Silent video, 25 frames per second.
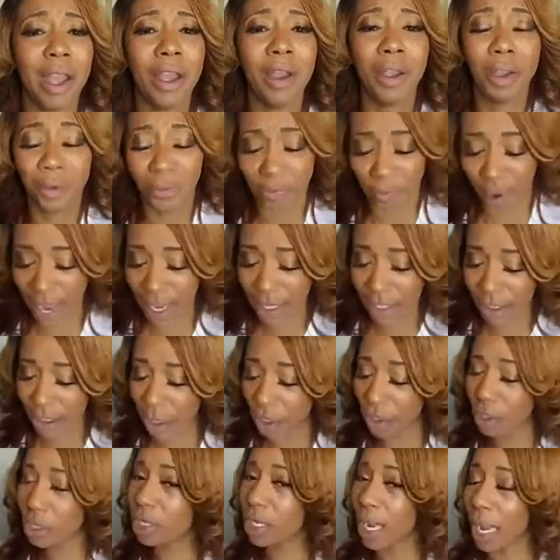Right?
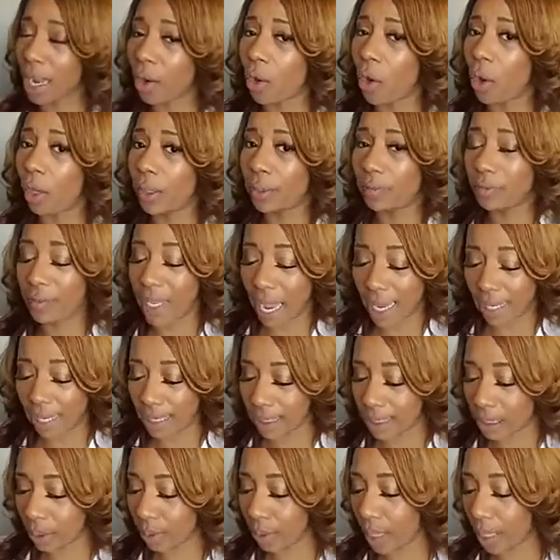So take all of that
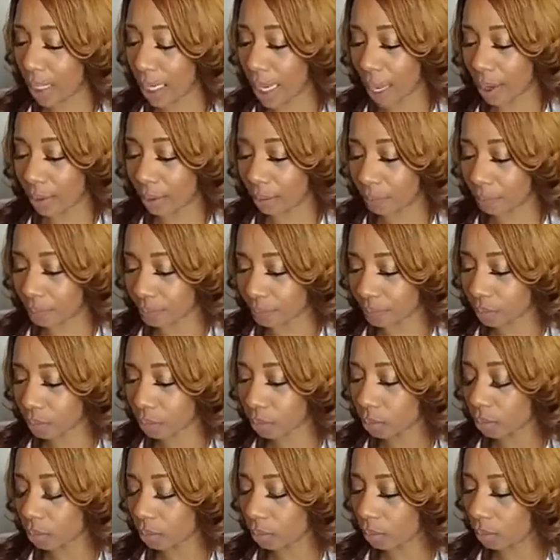into account.
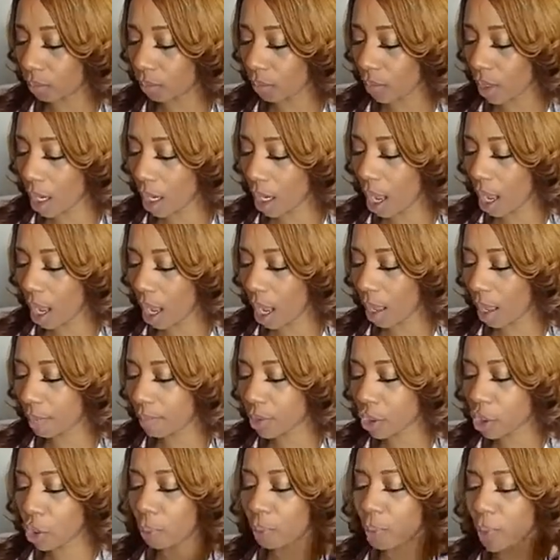
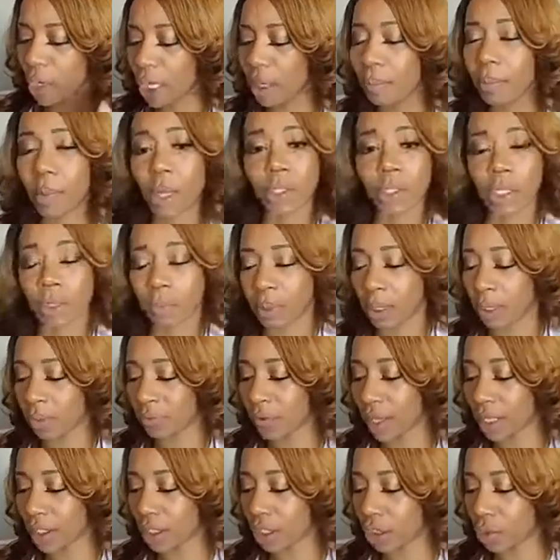So booking multiple
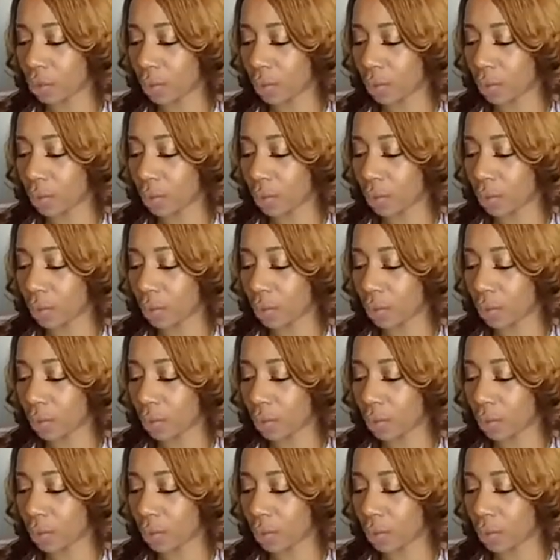events is